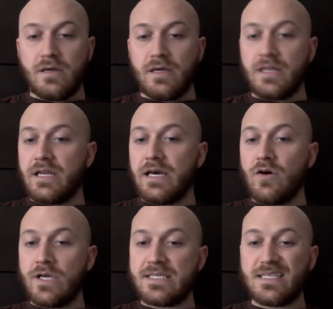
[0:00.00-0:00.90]
And then
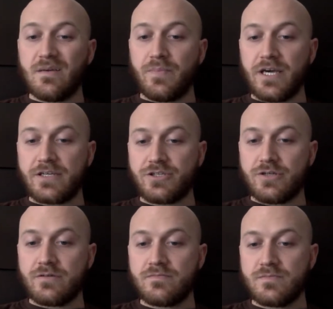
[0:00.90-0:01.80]
now I see a
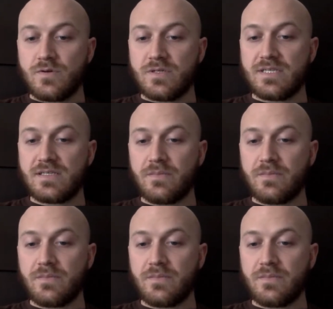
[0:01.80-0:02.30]
picture where it says